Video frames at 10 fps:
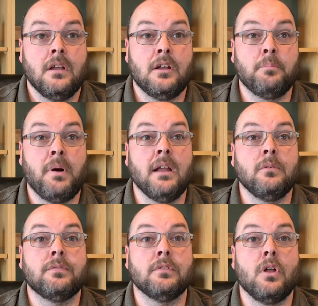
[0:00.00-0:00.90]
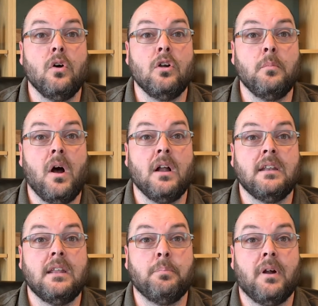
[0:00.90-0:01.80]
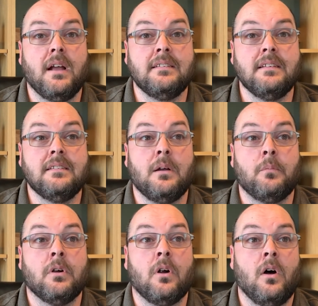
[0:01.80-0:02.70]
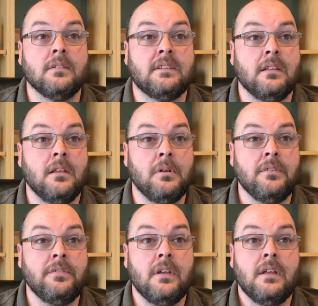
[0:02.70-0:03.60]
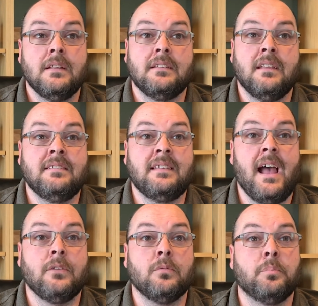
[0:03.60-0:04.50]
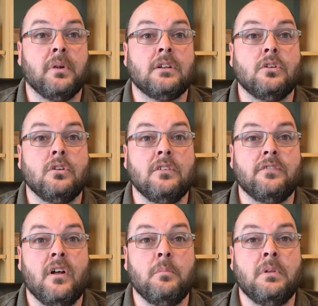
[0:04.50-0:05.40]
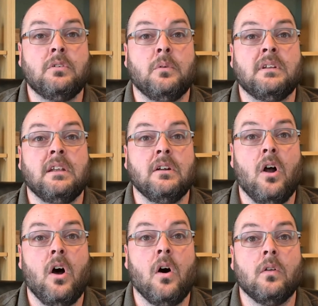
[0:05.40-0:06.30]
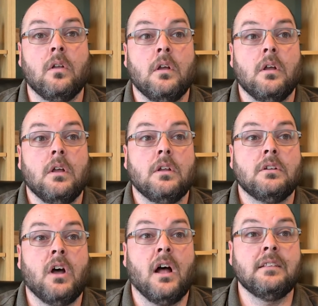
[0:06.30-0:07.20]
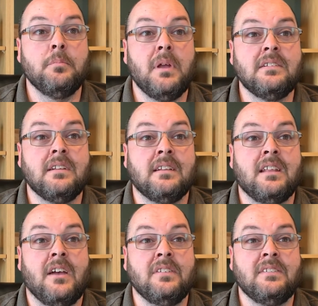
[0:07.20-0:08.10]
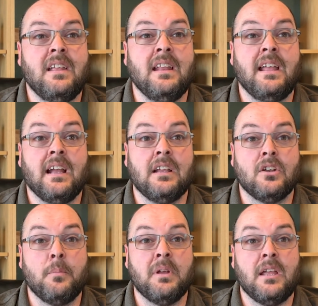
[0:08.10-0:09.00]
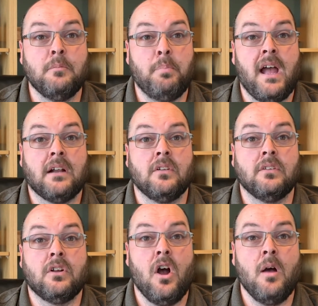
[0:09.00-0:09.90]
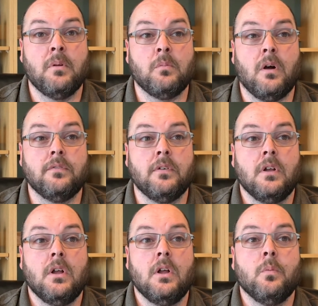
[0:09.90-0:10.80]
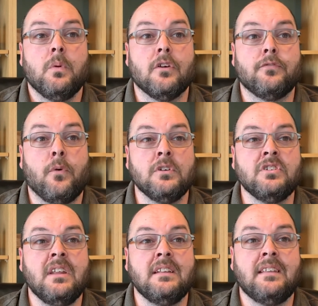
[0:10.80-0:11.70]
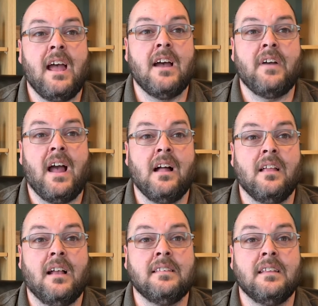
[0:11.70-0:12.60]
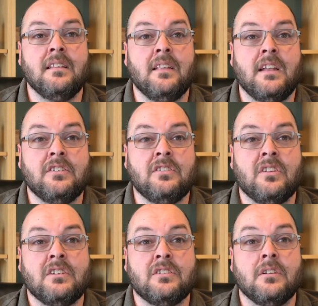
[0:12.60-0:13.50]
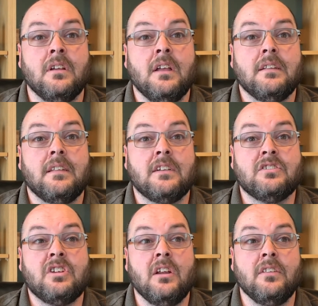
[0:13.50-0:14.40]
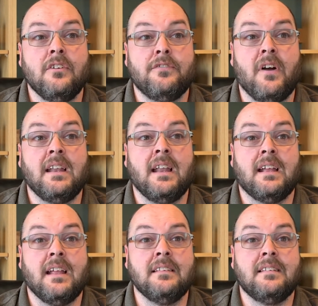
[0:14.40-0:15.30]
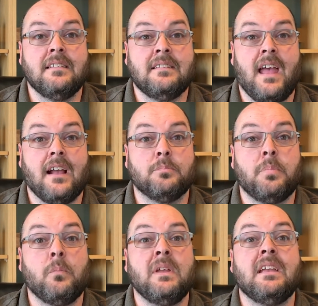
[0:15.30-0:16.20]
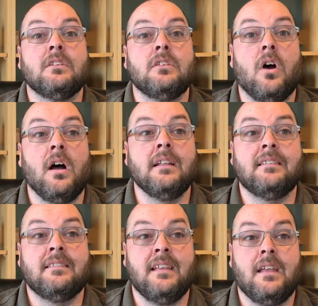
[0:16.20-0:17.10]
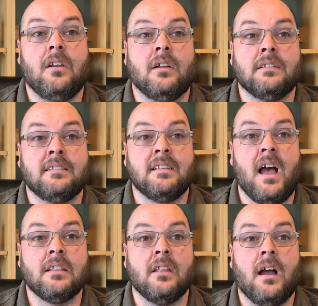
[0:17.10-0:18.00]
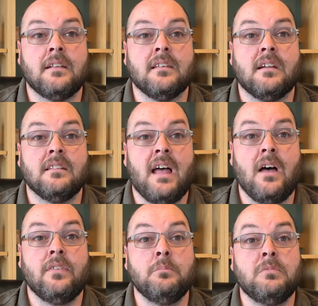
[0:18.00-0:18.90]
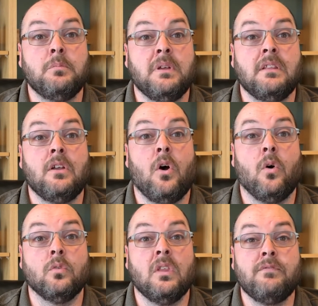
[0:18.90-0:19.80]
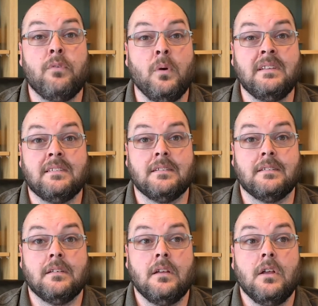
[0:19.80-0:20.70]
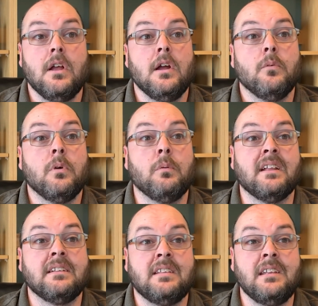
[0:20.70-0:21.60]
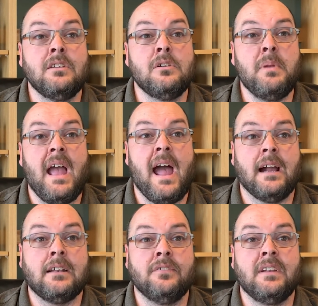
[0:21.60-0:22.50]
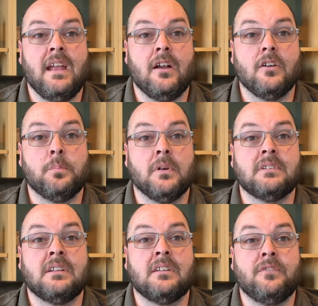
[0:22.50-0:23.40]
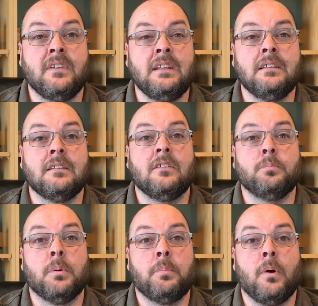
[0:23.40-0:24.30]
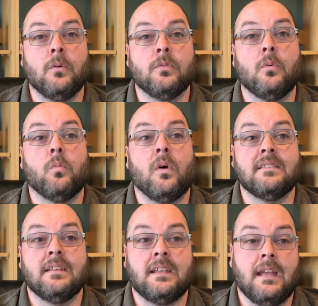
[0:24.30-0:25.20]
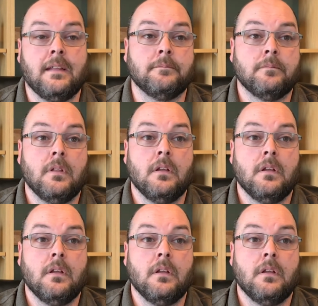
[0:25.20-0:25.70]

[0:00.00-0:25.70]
Combined with low commodity prices that we are all dealing with, this tax would bring new development to a near halt, not to mention a devastating economic impact on the Commonwealth. We are fortunate to have allies in the legislature that share the fight against this tax, but we cannot sit on the sidelines and allow them to be the only voices. We will continue to be active in Harrisburg to defeat this proposal once again.